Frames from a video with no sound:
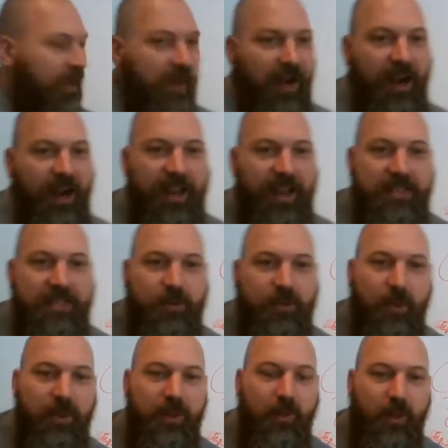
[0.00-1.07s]
All right, so
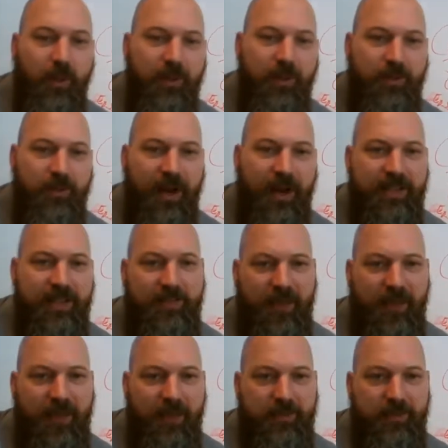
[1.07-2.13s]
what in the world does right of
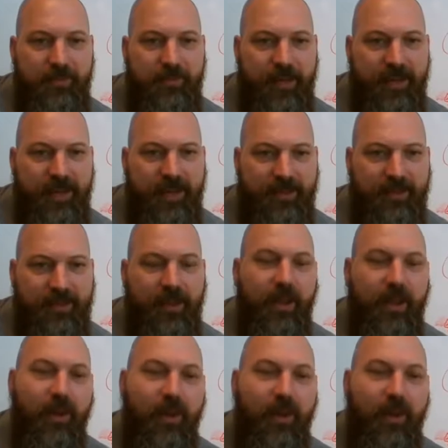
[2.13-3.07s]
survivorship mean?